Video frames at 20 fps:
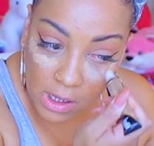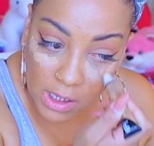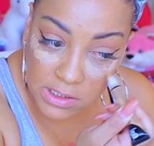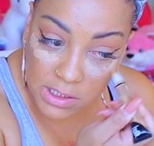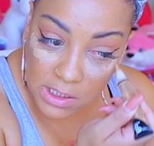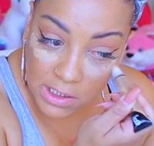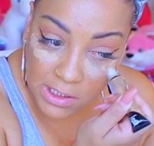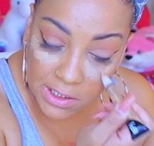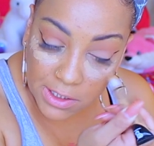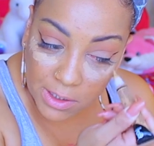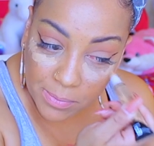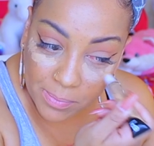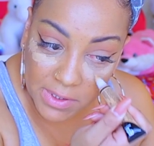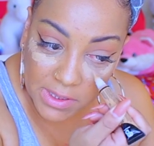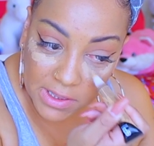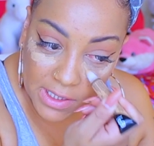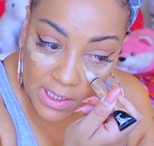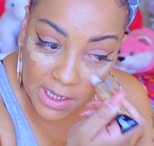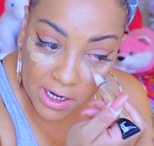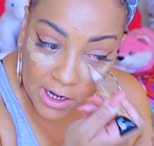It's a little
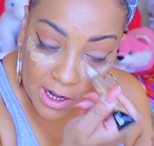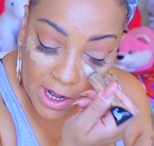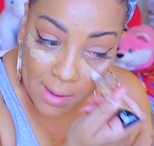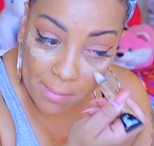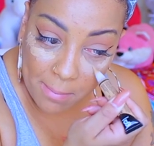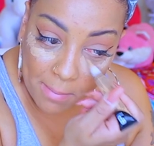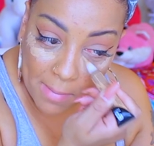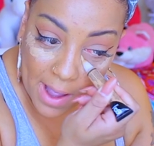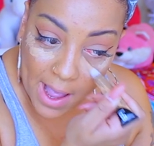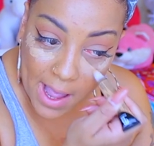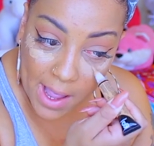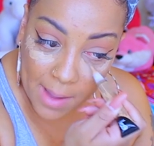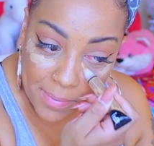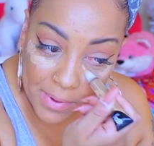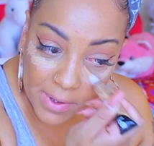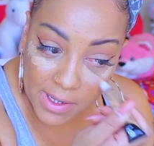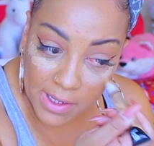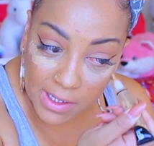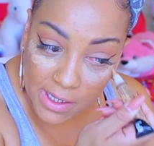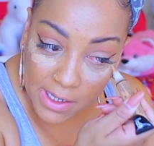bit thicker in my
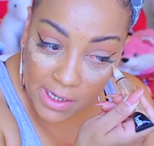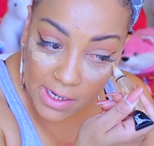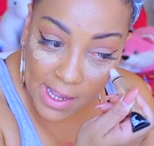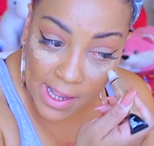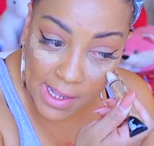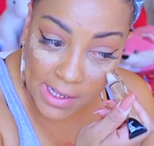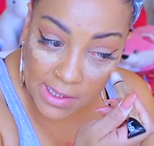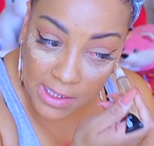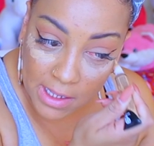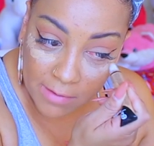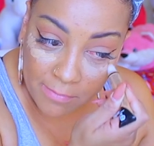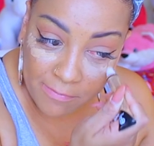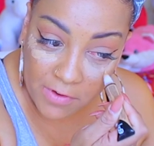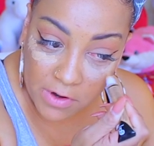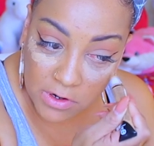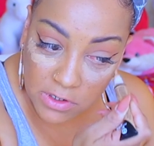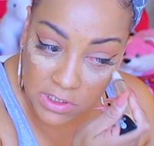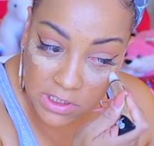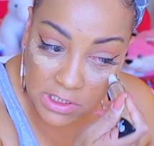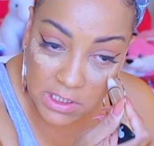opinion
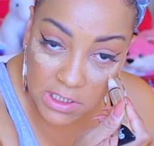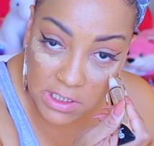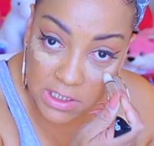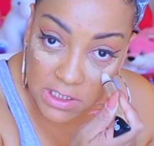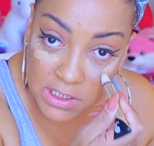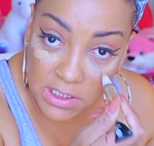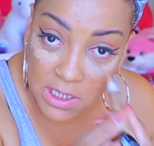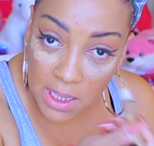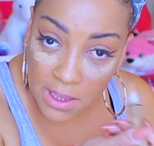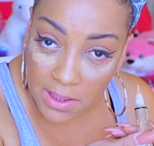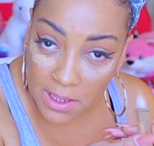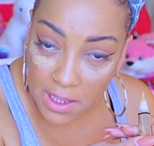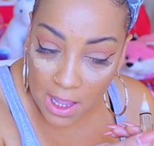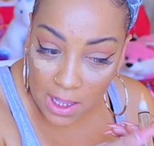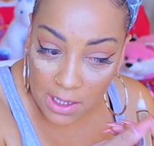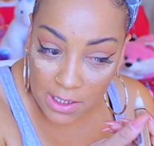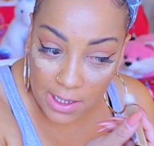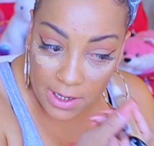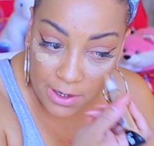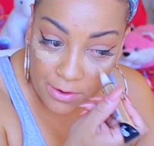versus the
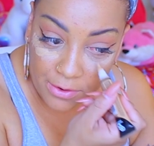L.A.